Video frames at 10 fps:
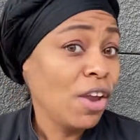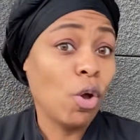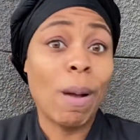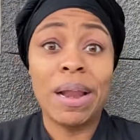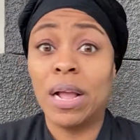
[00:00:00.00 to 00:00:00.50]

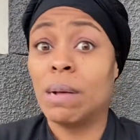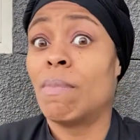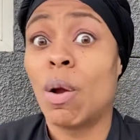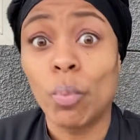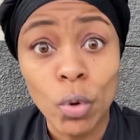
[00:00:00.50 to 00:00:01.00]
Nobody didn't come in
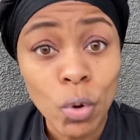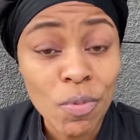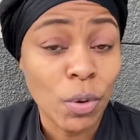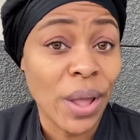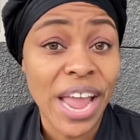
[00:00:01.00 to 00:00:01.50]
my room,
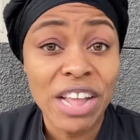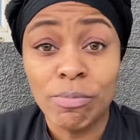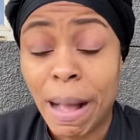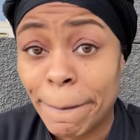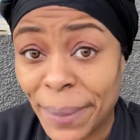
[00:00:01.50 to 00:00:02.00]
sit on the edge of
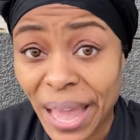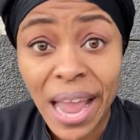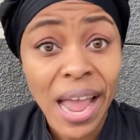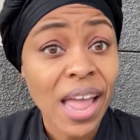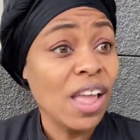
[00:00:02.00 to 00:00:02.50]
my
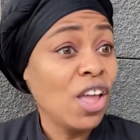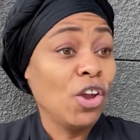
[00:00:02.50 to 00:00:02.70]
bed.